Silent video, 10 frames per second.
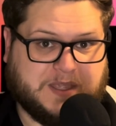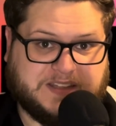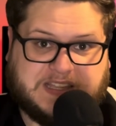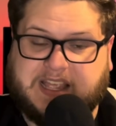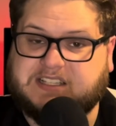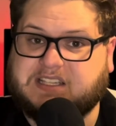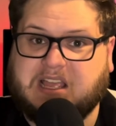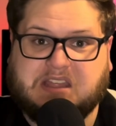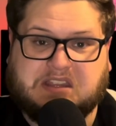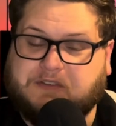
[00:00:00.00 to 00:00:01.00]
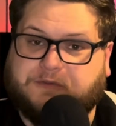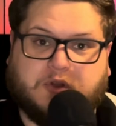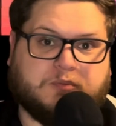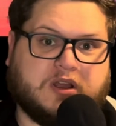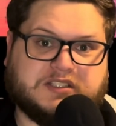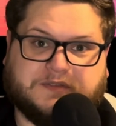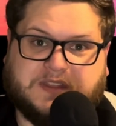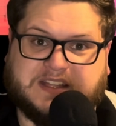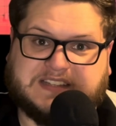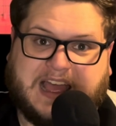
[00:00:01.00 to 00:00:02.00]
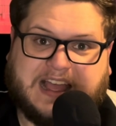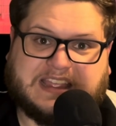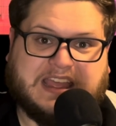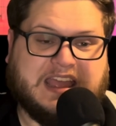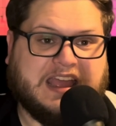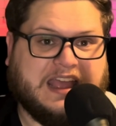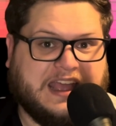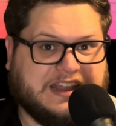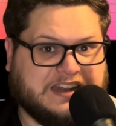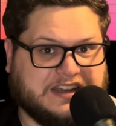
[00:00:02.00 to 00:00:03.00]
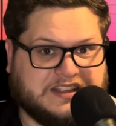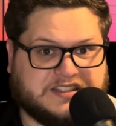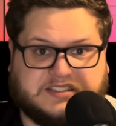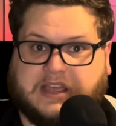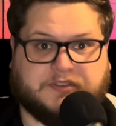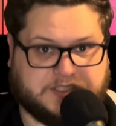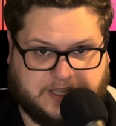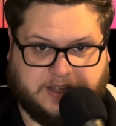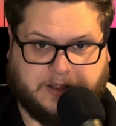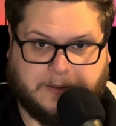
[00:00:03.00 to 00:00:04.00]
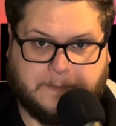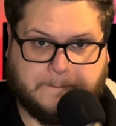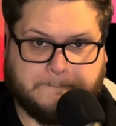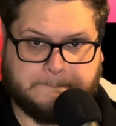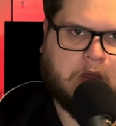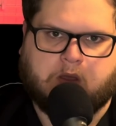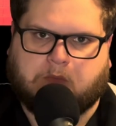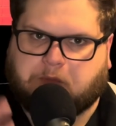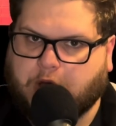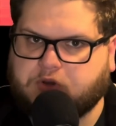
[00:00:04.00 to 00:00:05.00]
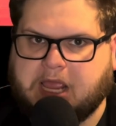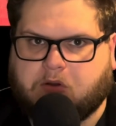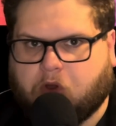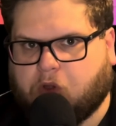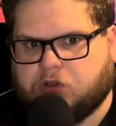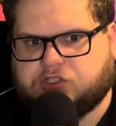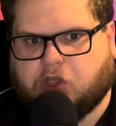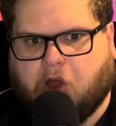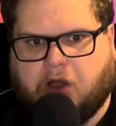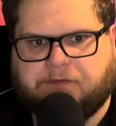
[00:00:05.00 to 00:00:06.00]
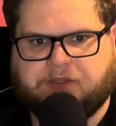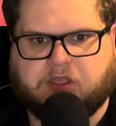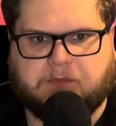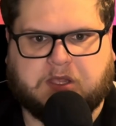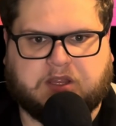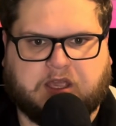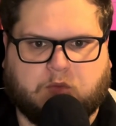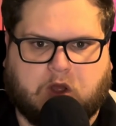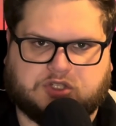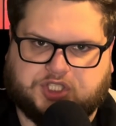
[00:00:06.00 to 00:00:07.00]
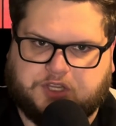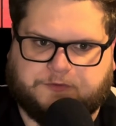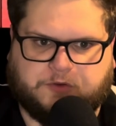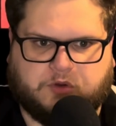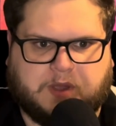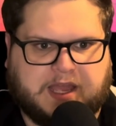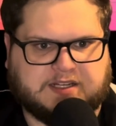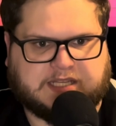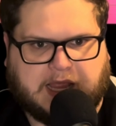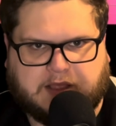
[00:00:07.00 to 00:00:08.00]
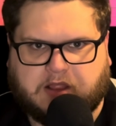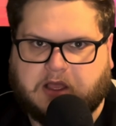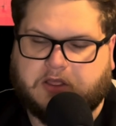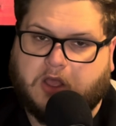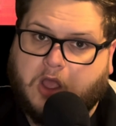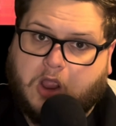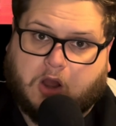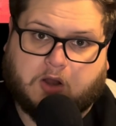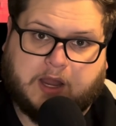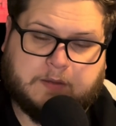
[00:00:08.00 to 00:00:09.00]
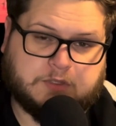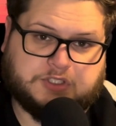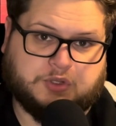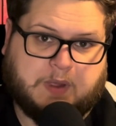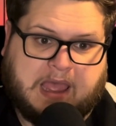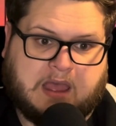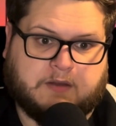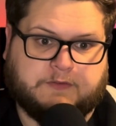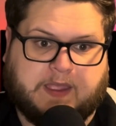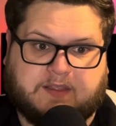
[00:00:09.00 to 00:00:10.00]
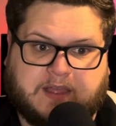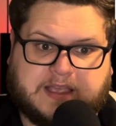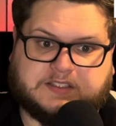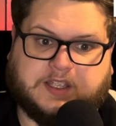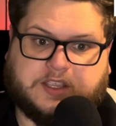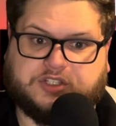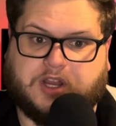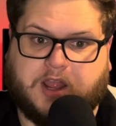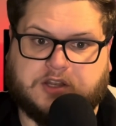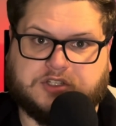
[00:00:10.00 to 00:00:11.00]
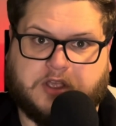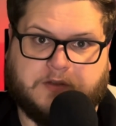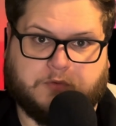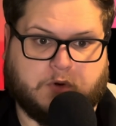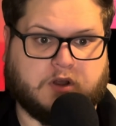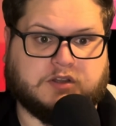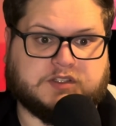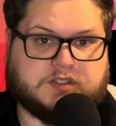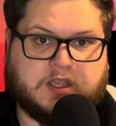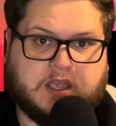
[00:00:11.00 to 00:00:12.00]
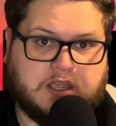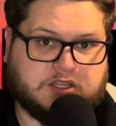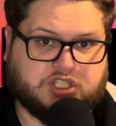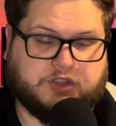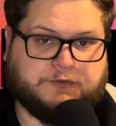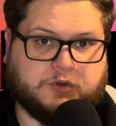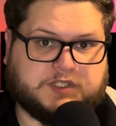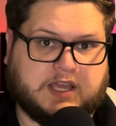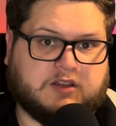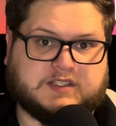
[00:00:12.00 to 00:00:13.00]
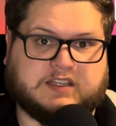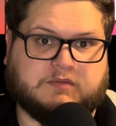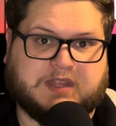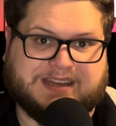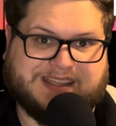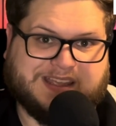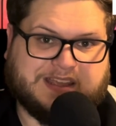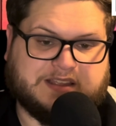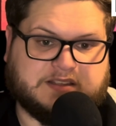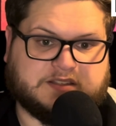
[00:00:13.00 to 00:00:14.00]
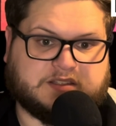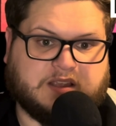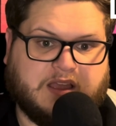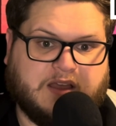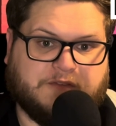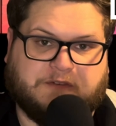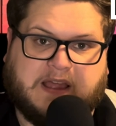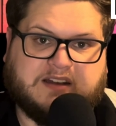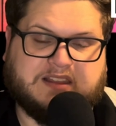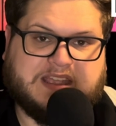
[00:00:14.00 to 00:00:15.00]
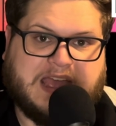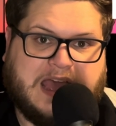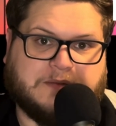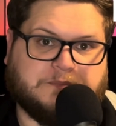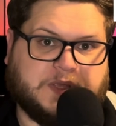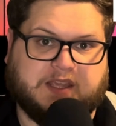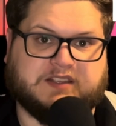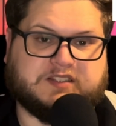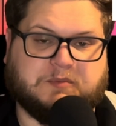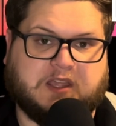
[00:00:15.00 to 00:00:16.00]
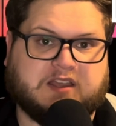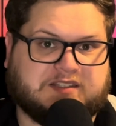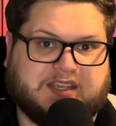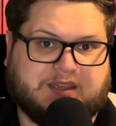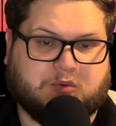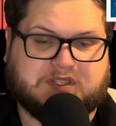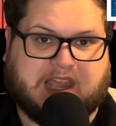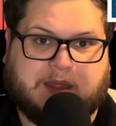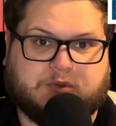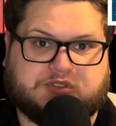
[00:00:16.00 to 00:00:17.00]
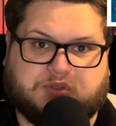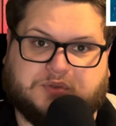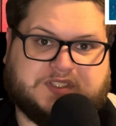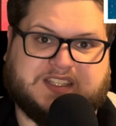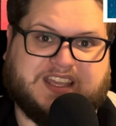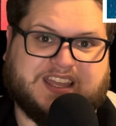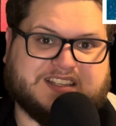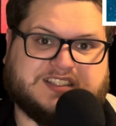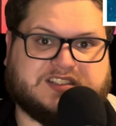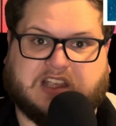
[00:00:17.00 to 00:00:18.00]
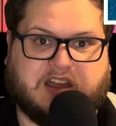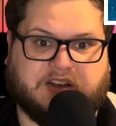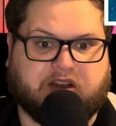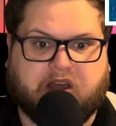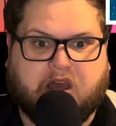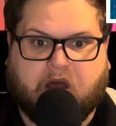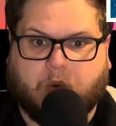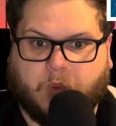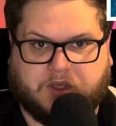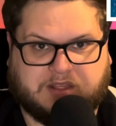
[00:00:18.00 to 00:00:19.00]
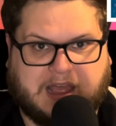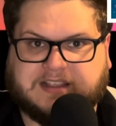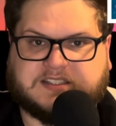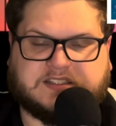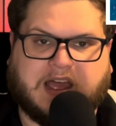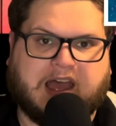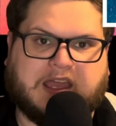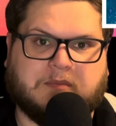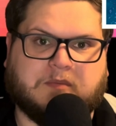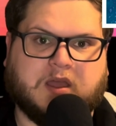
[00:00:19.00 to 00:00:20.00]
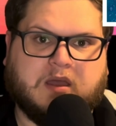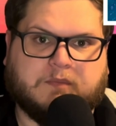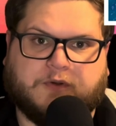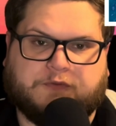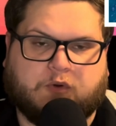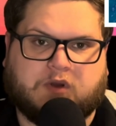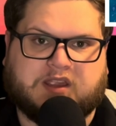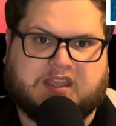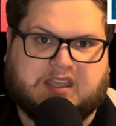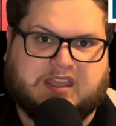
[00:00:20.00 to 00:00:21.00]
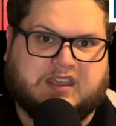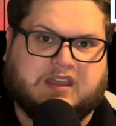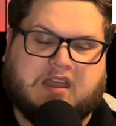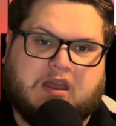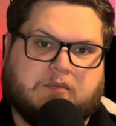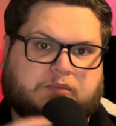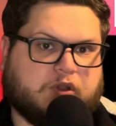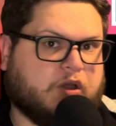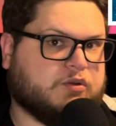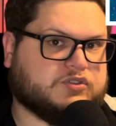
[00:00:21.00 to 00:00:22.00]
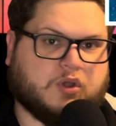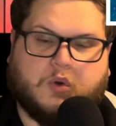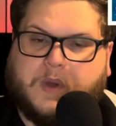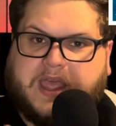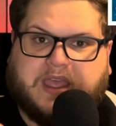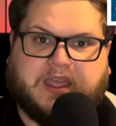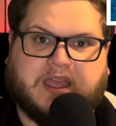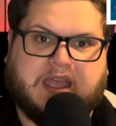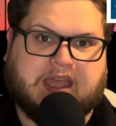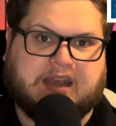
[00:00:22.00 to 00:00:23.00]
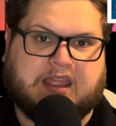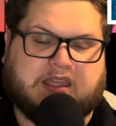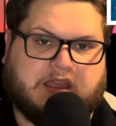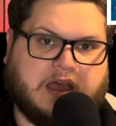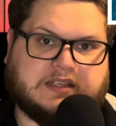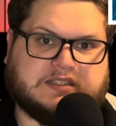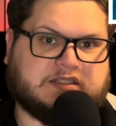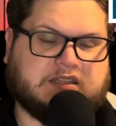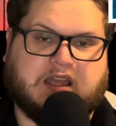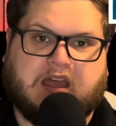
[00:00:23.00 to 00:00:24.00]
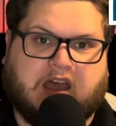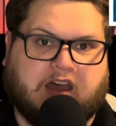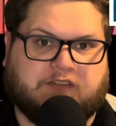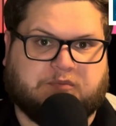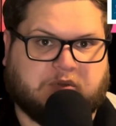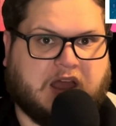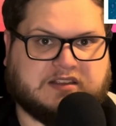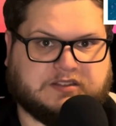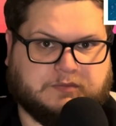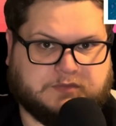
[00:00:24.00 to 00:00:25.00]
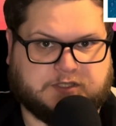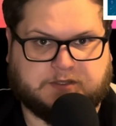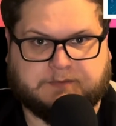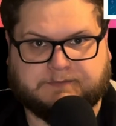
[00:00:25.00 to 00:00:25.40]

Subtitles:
He takes the full brunt of the attack, and it is devastating. Po now holds off the chameleon while Shifu and Tai Lung are able to have a last exchange of words. Shifu tells him that he is finally at peace because he was able to see his son one last time before he blows away in a gust of blossoms.